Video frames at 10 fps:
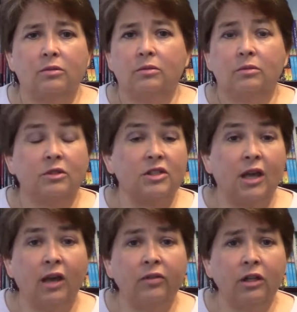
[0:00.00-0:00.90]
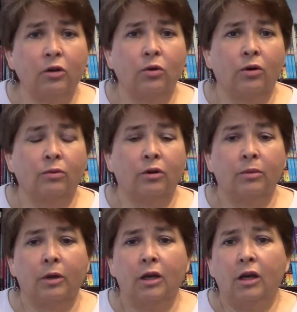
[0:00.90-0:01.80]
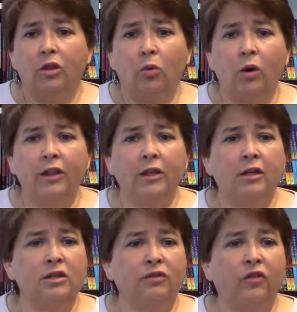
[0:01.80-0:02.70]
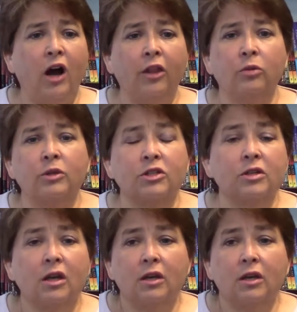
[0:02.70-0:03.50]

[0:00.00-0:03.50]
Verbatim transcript: was the heavenly courtroom, the one that his father was